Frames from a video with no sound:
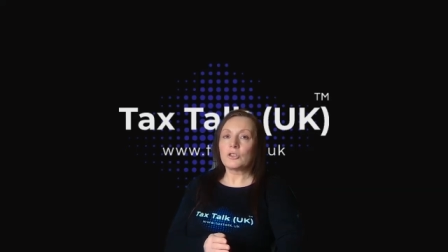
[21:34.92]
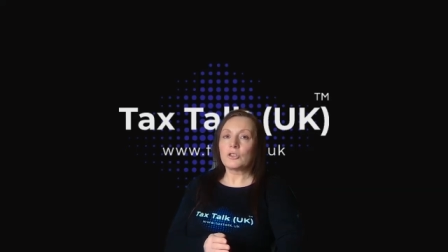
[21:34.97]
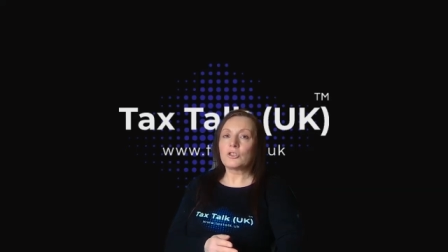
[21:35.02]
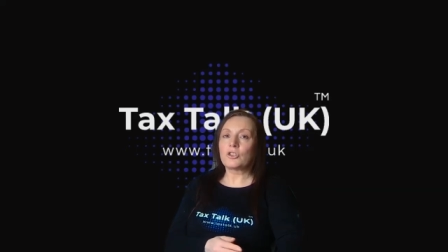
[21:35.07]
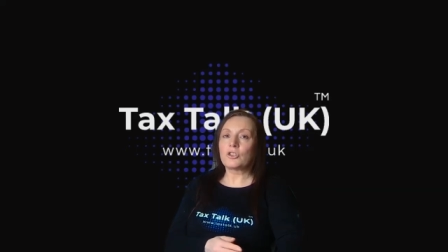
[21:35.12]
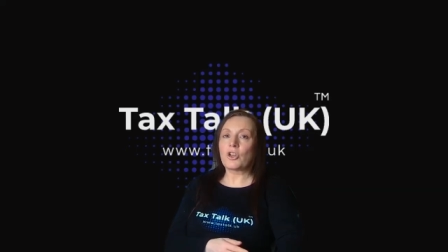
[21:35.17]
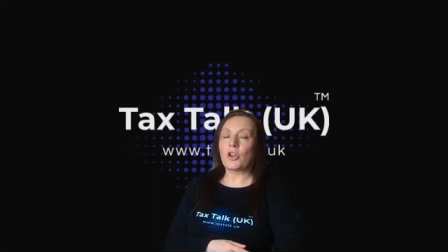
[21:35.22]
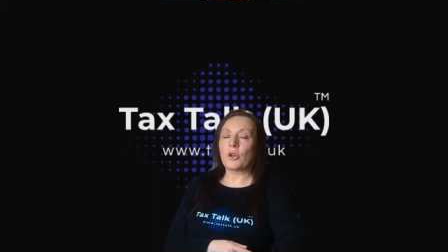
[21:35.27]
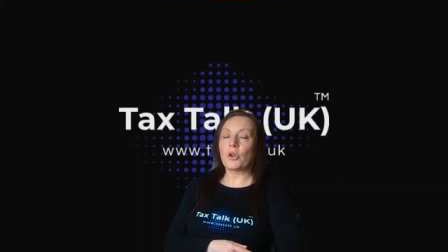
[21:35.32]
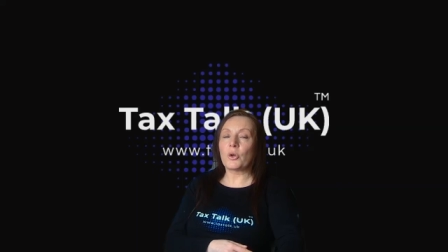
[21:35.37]

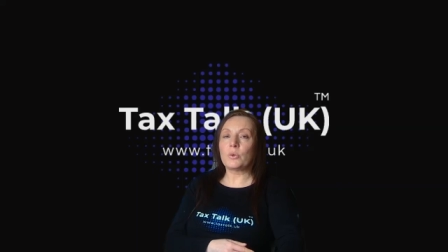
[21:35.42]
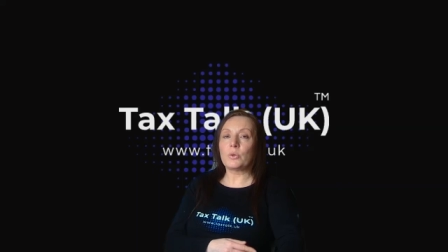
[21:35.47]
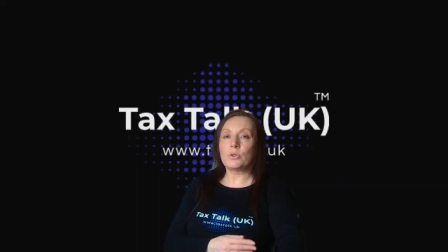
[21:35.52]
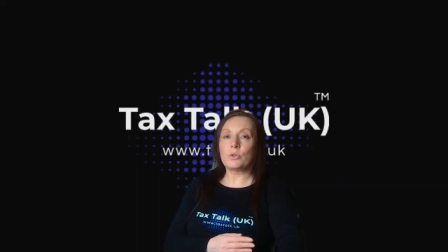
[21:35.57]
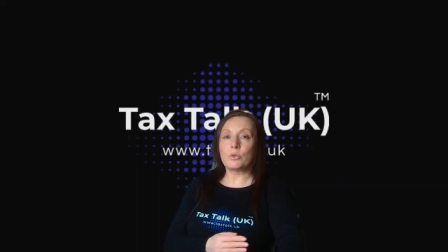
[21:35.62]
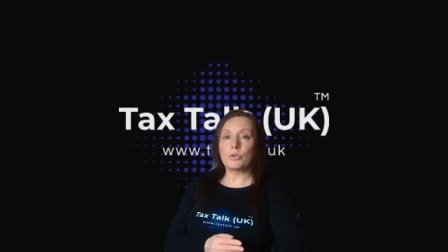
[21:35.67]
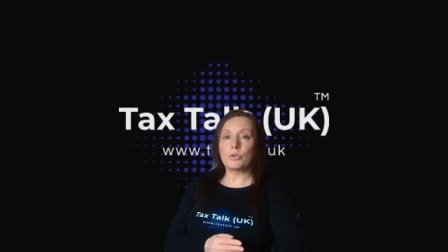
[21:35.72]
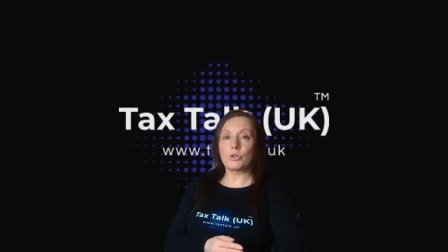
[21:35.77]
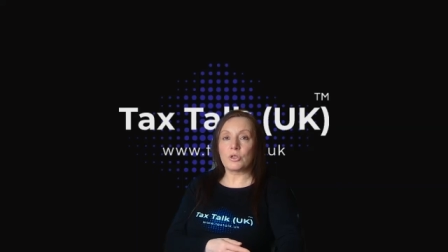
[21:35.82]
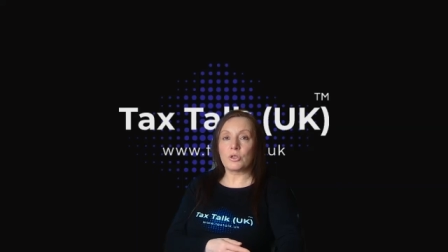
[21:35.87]
So
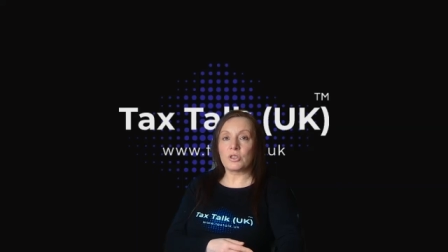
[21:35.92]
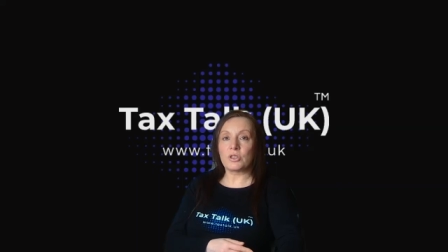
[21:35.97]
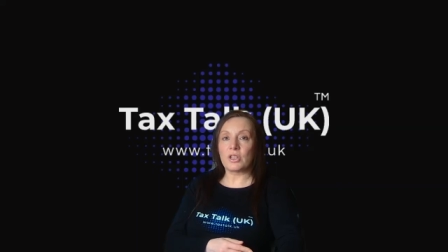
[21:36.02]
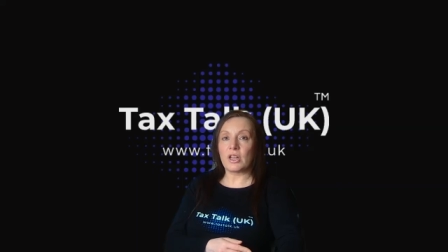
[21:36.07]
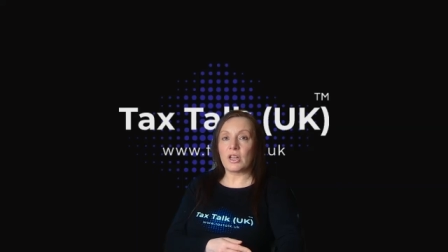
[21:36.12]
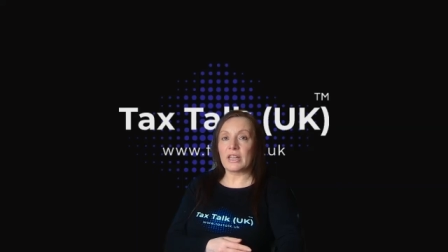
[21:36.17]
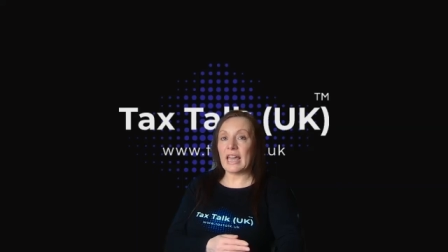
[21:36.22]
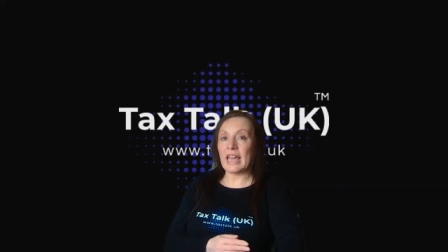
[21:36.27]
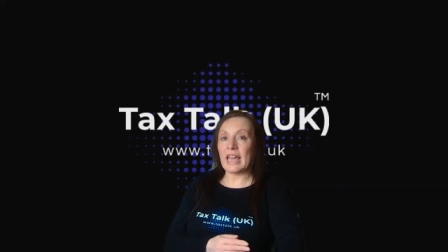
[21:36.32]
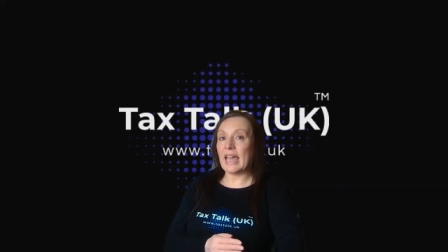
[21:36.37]
you should
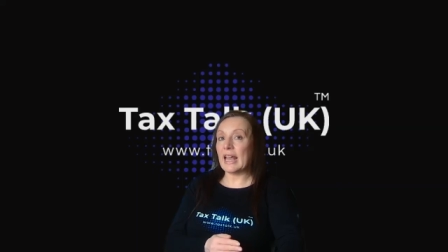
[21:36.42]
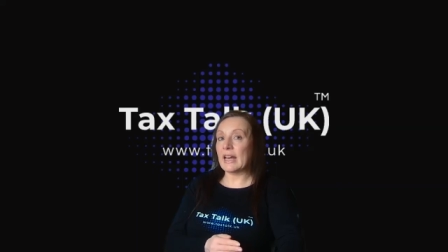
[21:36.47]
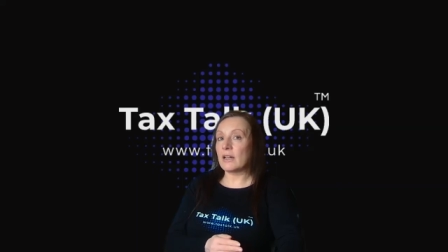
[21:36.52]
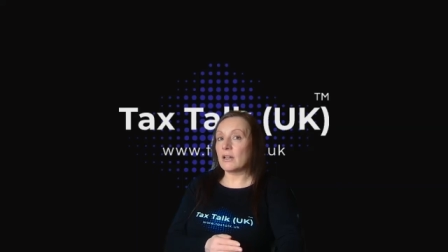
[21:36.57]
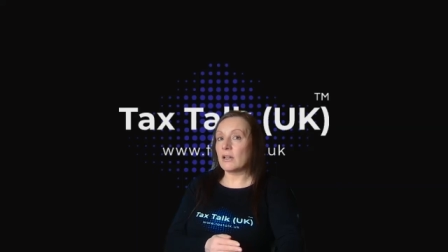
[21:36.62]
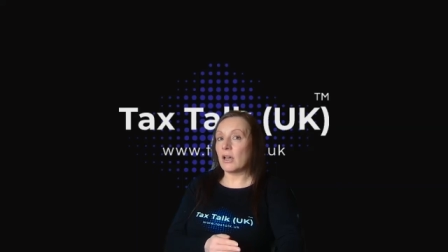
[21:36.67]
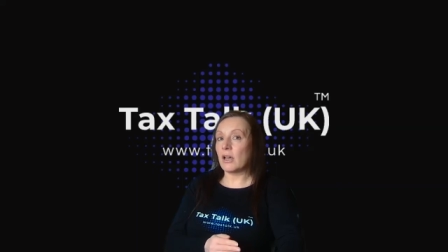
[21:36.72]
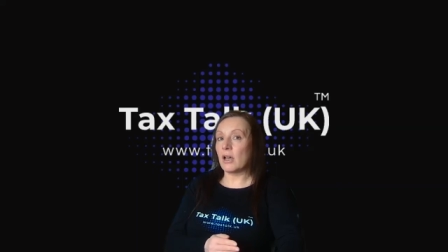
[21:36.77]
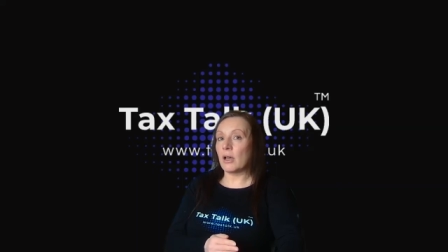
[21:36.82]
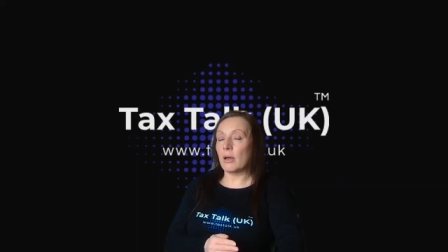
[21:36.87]

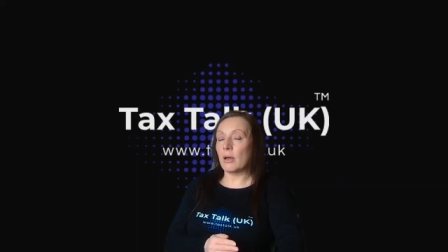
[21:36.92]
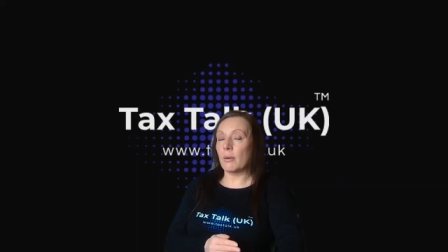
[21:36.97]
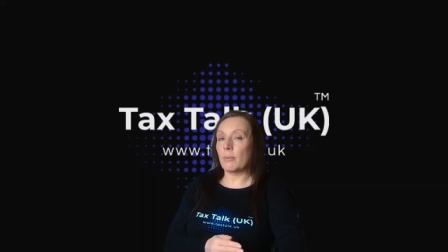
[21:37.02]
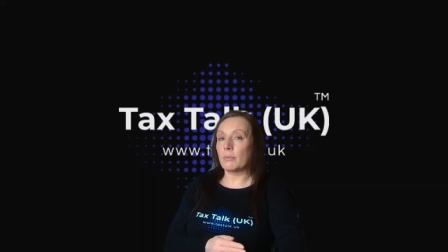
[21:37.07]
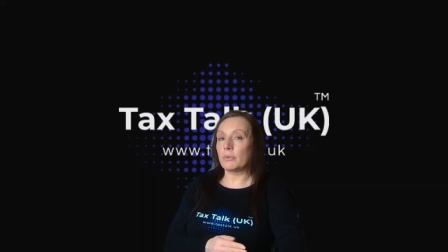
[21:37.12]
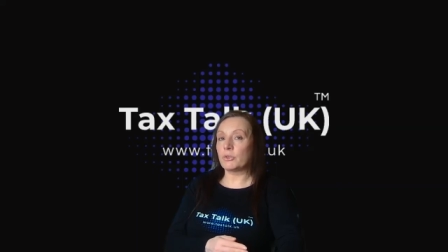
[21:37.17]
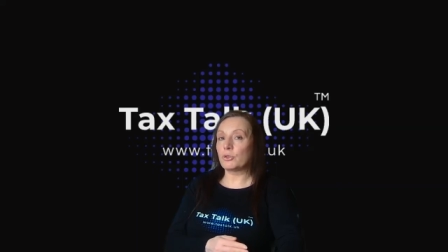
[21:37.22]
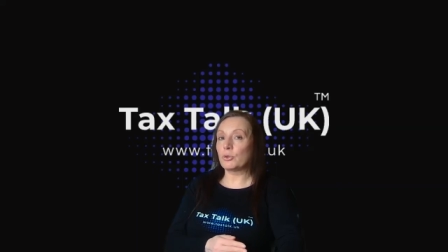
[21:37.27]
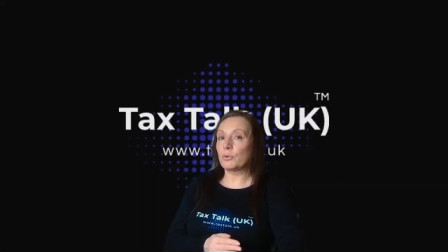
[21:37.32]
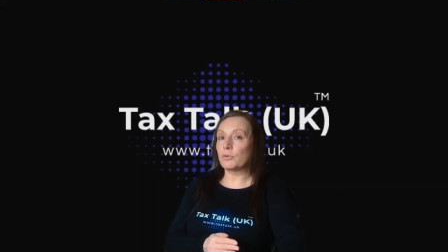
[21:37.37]
again
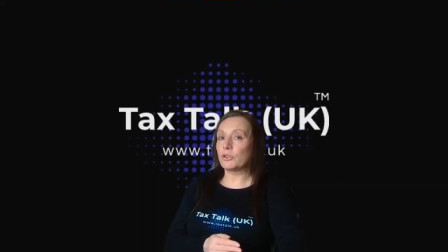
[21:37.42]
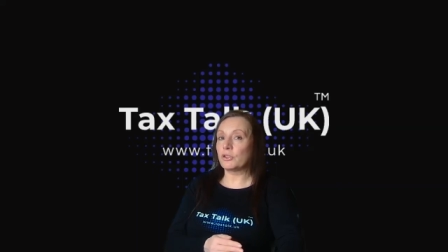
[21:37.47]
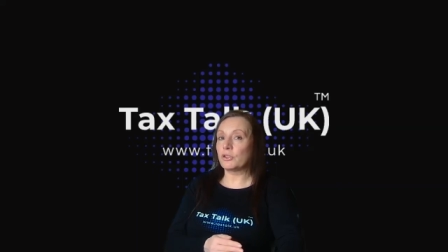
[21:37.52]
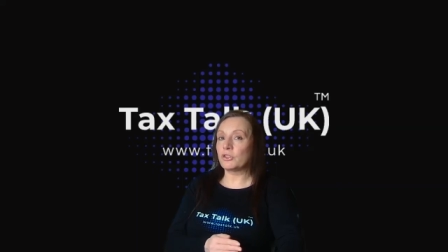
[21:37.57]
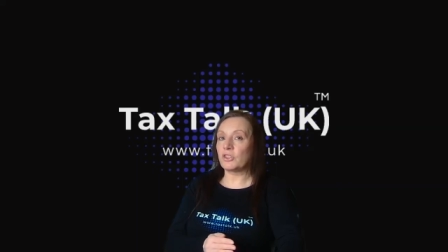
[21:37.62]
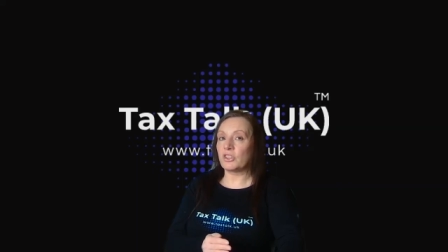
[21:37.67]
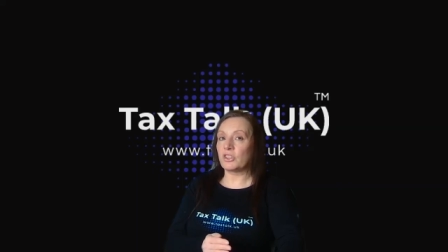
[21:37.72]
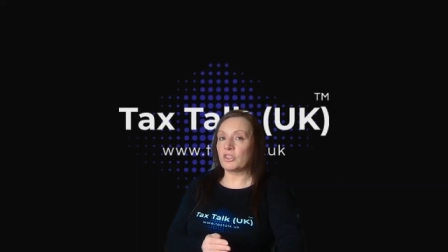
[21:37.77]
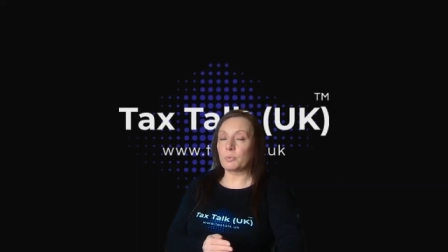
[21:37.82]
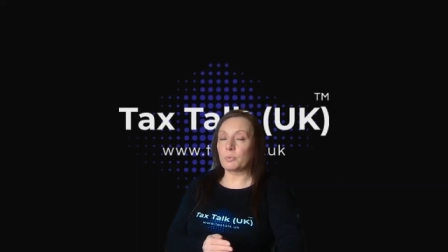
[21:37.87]
um, sort of
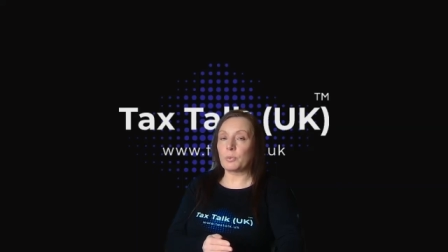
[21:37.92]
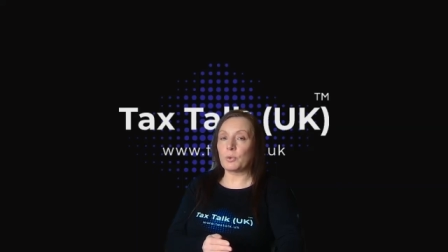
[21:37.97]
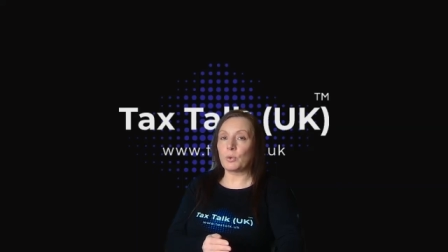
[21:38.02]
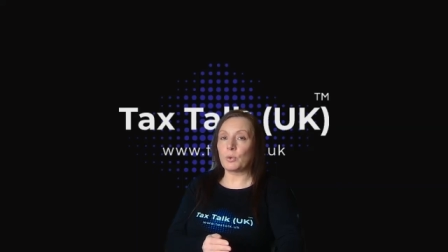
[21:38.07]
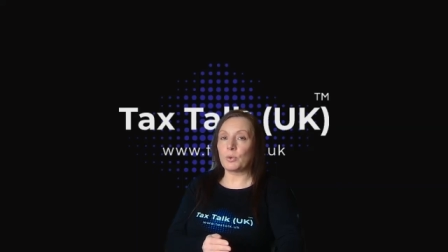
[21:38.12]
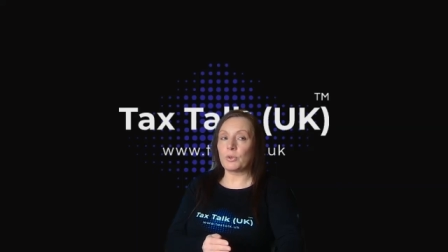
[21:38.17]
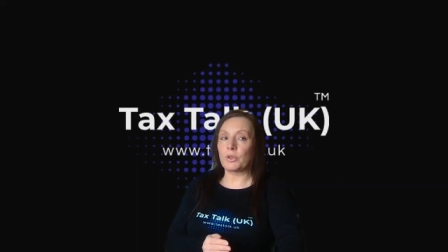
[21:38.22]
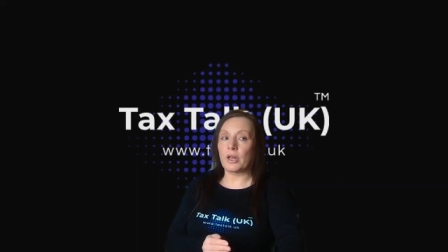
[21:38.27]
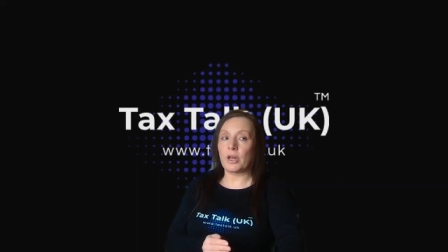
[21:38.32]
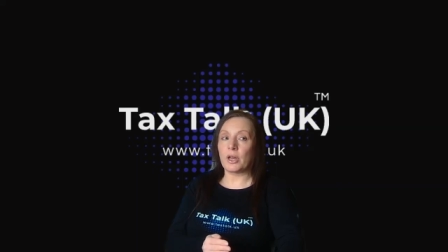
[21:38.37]
just
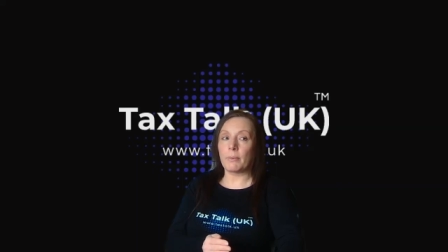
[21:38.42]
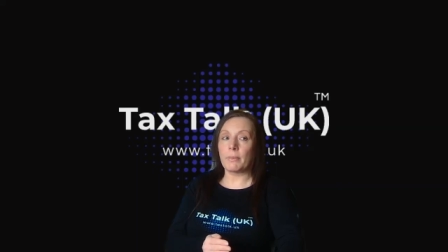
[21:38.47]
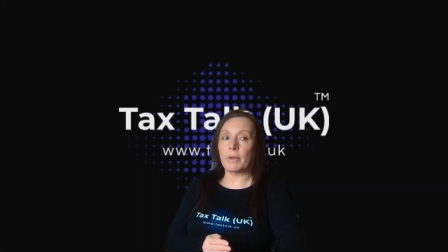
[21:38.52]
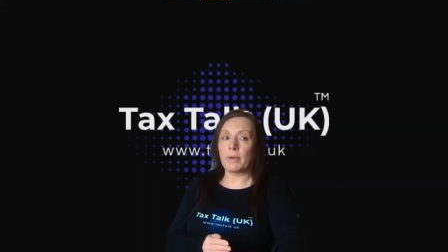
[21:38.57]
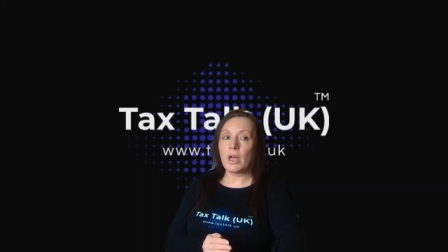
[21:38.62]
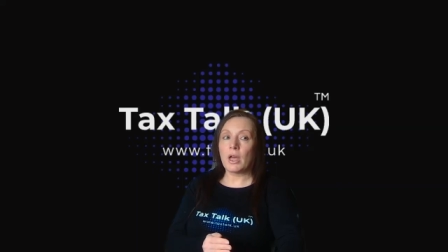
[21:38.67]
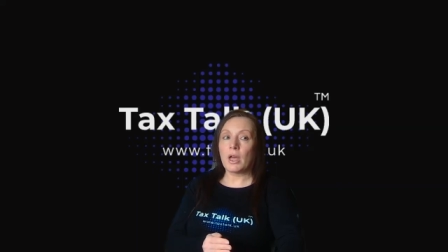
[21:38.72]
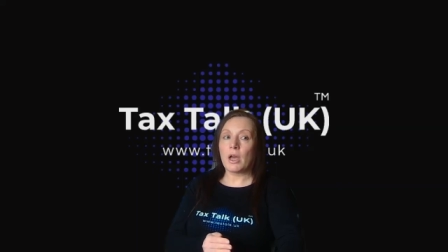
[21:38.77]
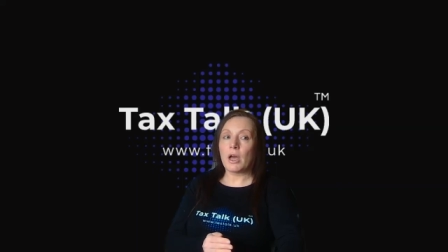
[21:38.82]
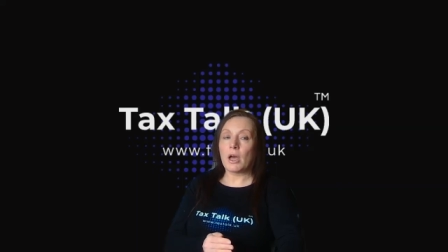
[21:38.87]
explore them